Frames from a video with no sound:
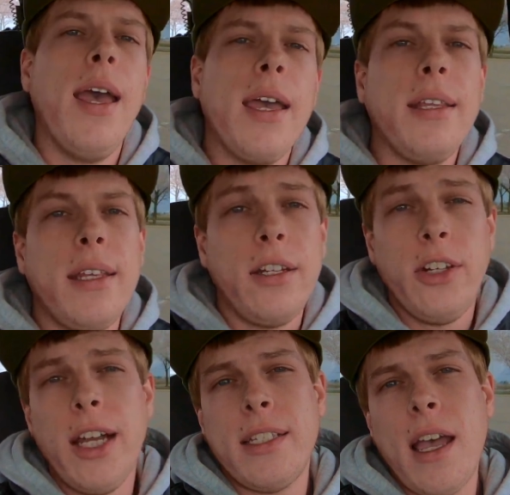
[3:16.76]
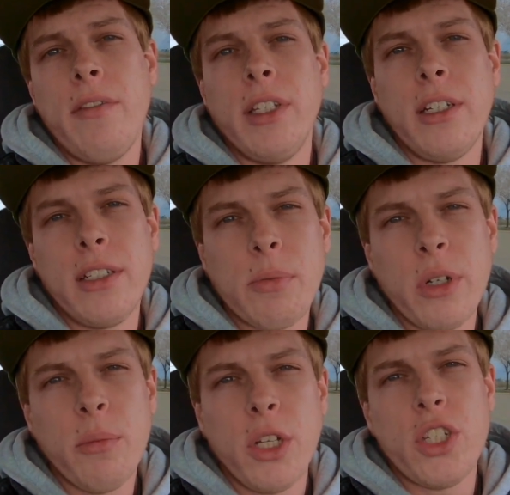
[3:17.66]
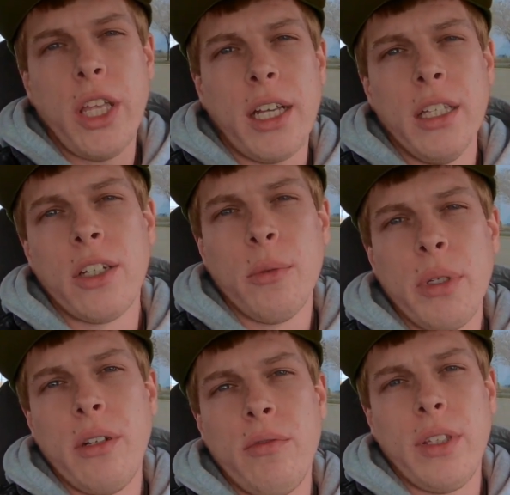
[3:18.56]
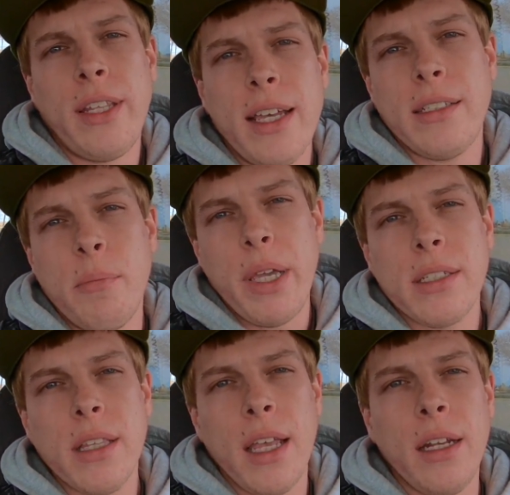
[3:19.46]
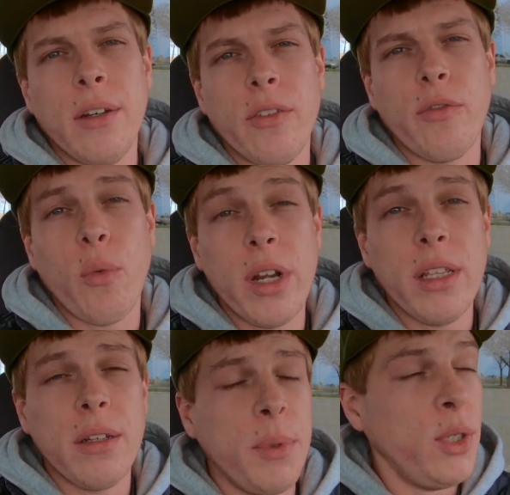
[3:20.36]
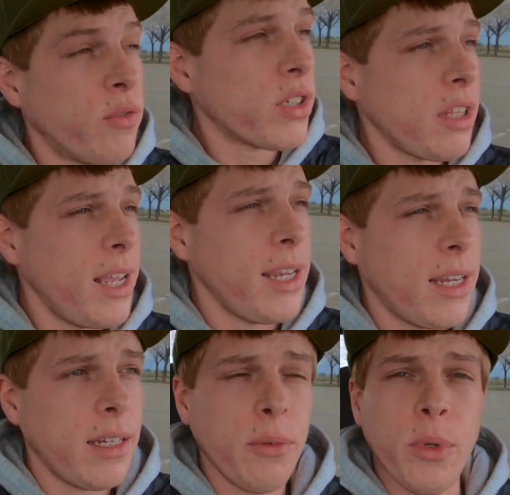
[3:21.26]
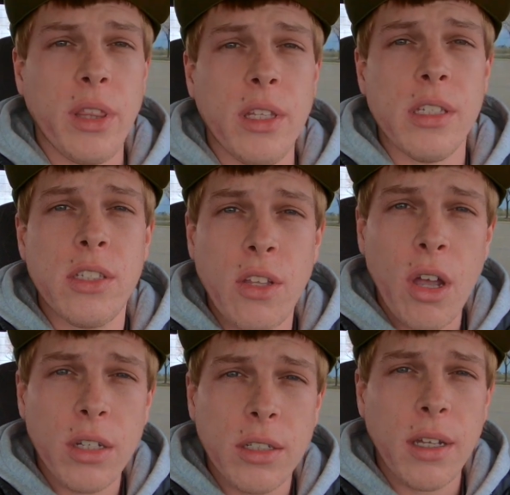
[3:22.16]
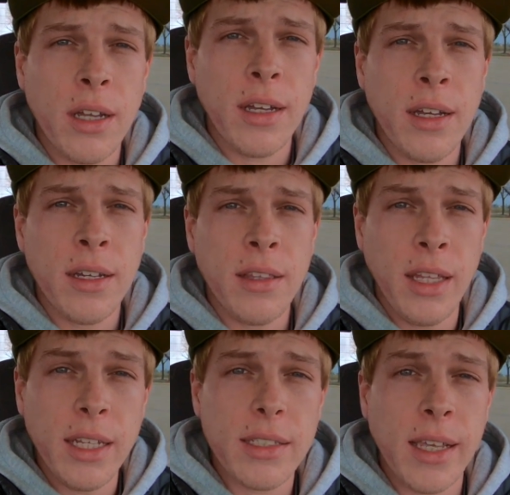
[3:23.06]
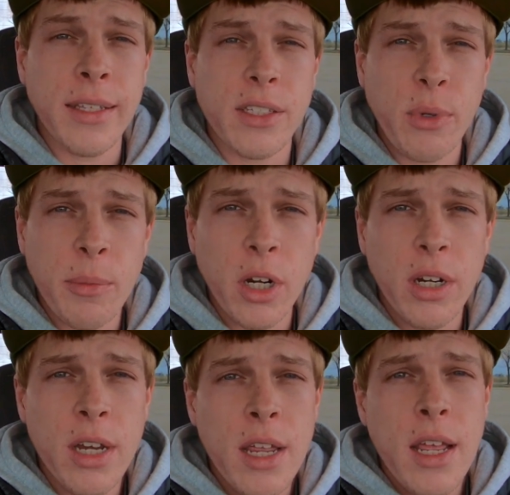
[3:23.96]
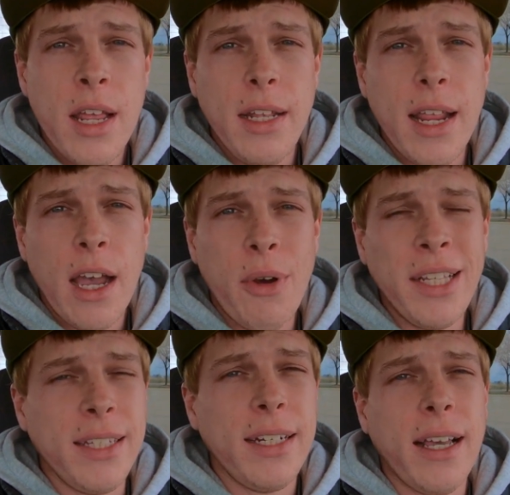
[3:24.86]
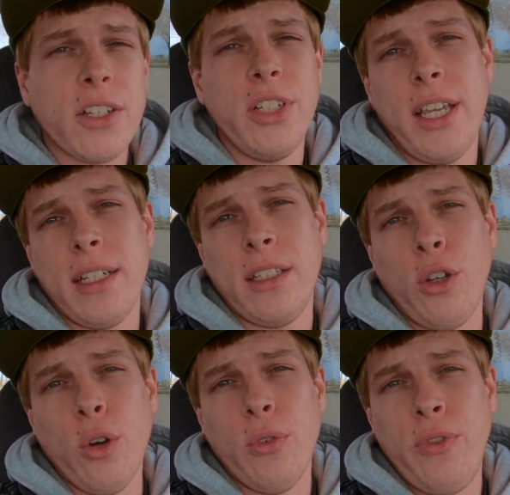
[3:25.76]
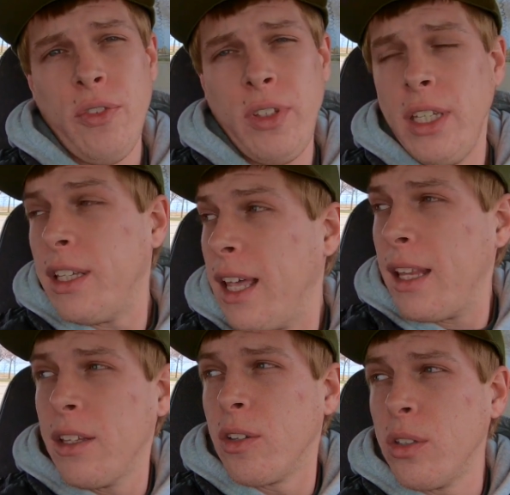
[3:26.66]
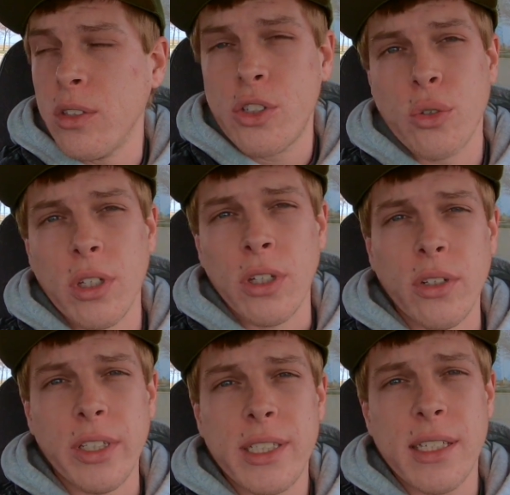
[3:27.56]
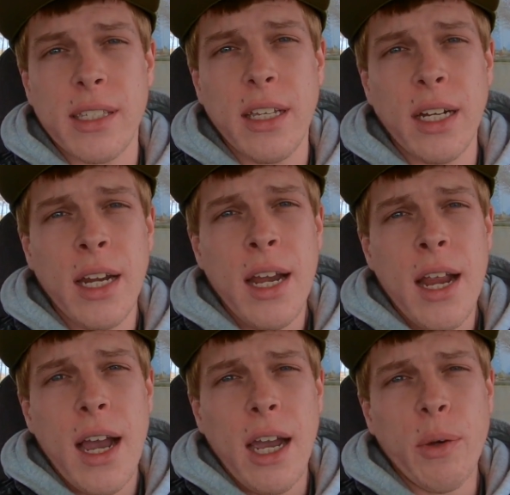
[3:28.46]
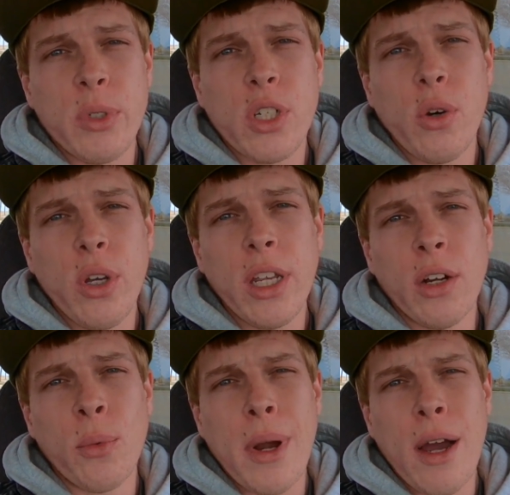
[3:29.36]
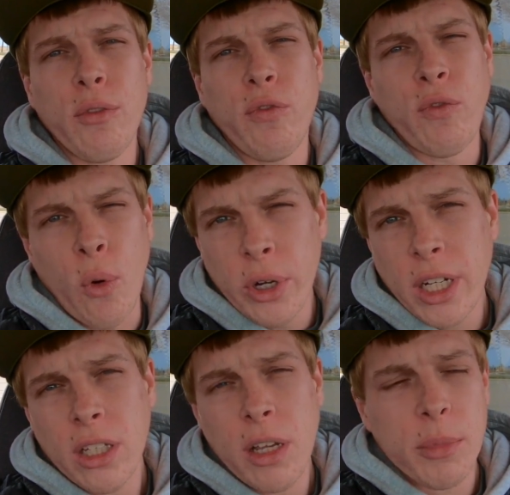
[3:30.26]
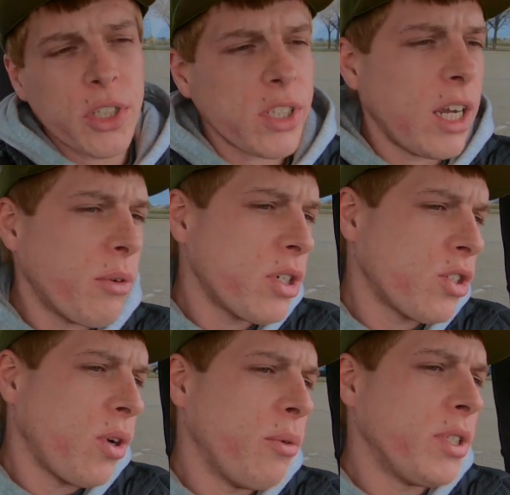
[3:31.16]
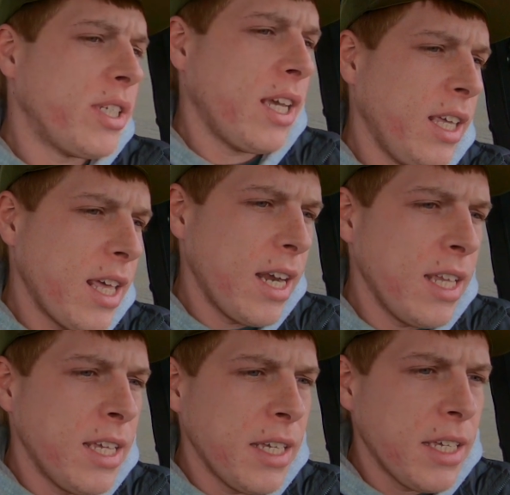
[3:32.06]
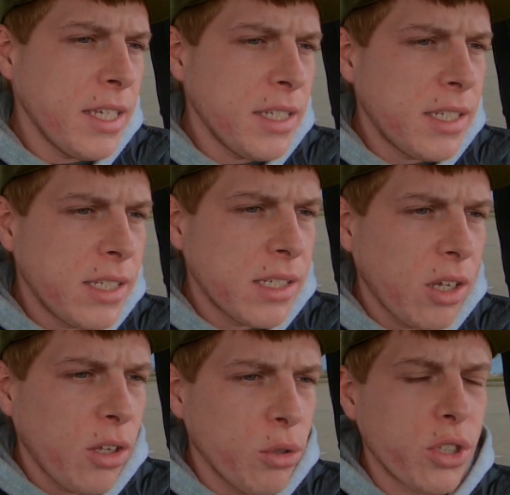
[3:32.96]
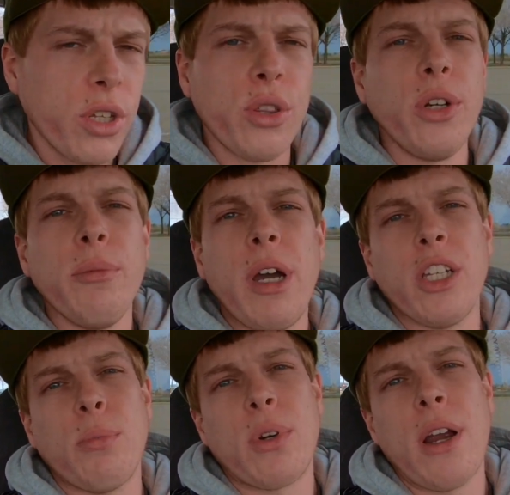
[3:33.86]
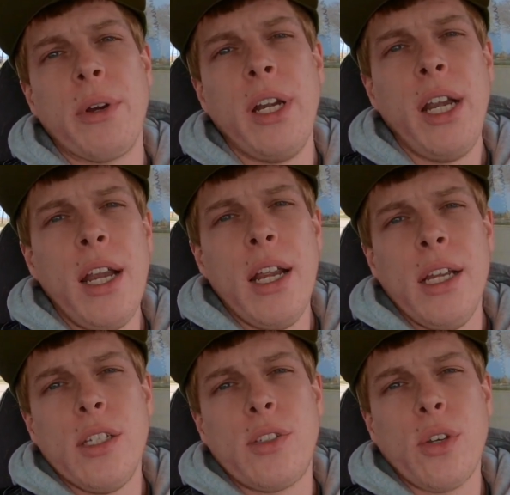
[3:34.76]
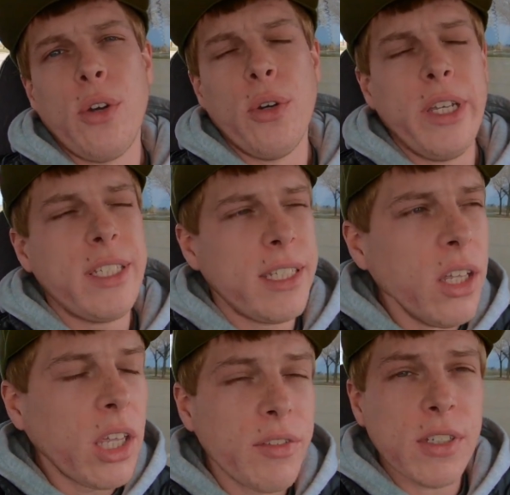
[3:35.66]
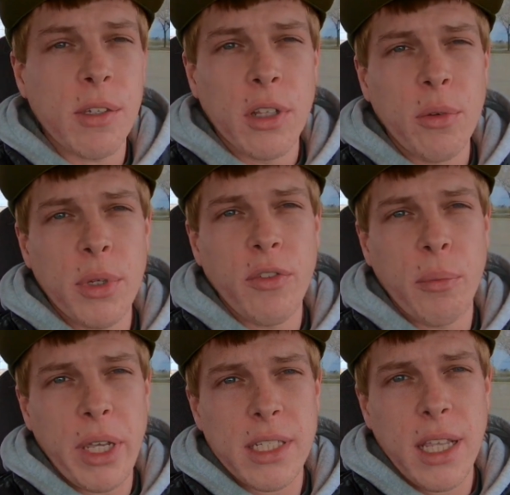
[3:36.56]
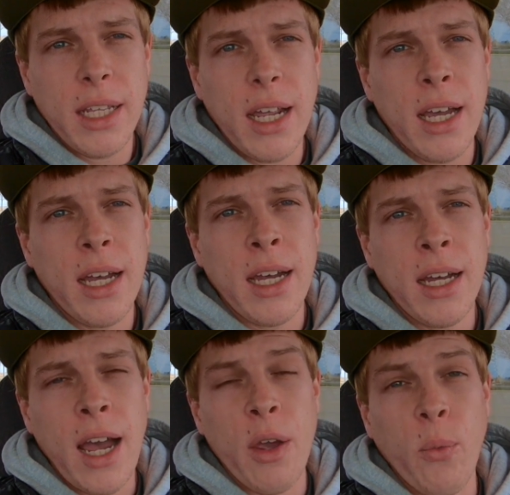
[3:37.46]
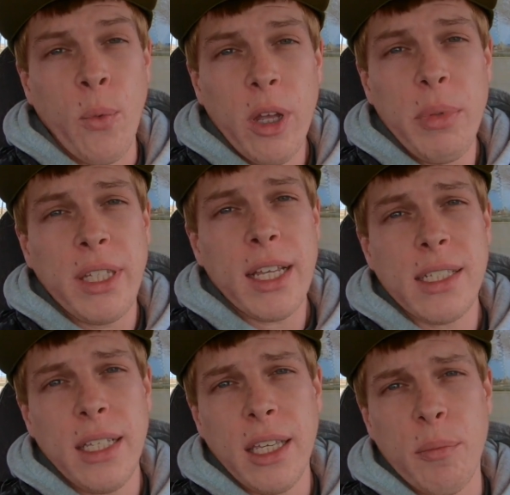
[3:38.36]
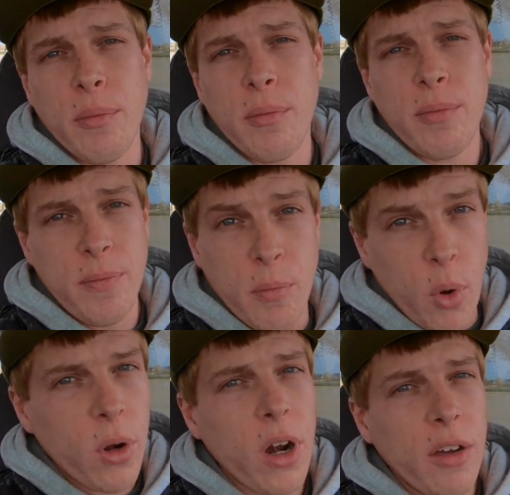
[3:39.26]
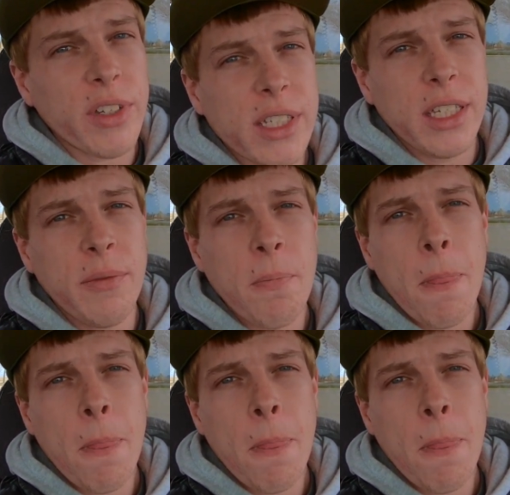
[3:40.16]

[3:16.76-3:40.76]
And there you guys have it. There's pretty much like a little bit of a test baseline of what it maneuvers like with the stock links and sway bar. Now I didn't actually get it to go 50 in that short little distance there. I was going around 40 kilometers an hour, so I would say that is closer to 30 miles per hour. So it still gives us a little bit of a baseline. I will be testing it more obviously.